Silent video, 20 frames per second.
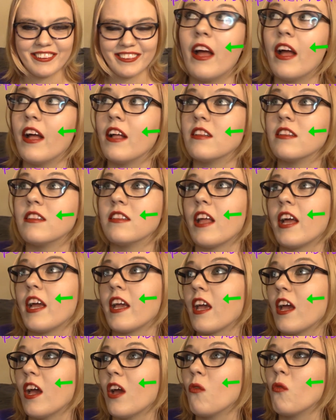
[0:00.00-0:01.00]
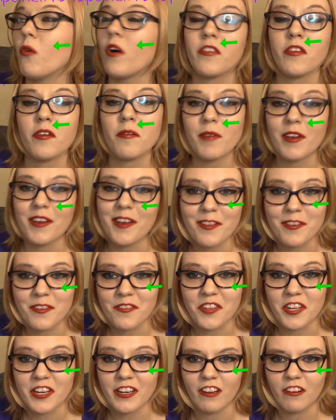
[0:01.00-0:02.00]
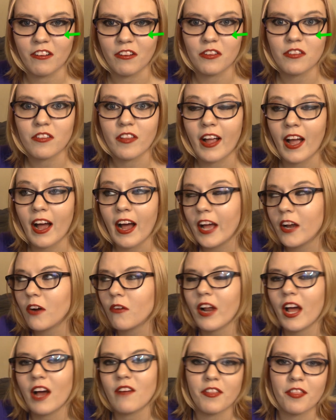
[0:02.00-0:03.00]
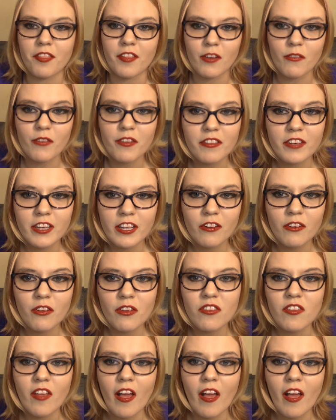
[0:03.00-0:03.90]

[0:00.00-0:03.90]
And like, it wasn't because of the needles. Like, I don't have a thing with needles.